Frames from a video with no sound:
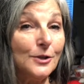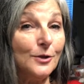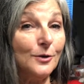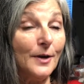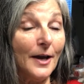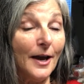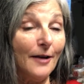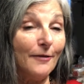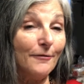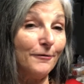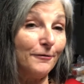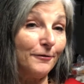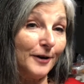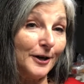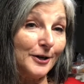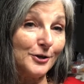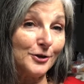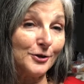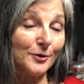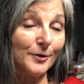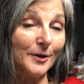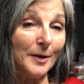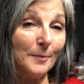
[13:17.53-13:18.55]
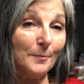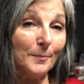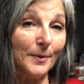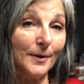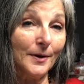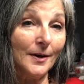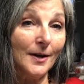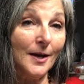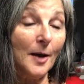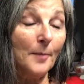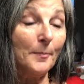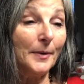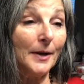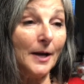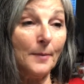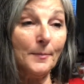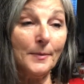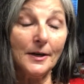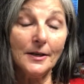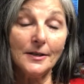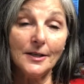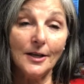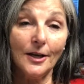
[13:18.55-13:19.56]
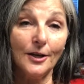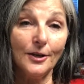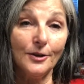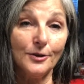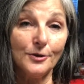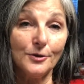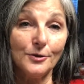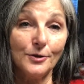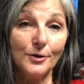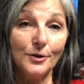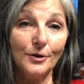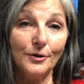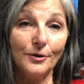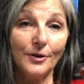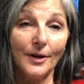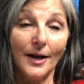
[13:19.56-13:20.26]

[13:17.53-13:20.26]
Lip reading: do have fresh shrimp. But I'm going to tell you the truth.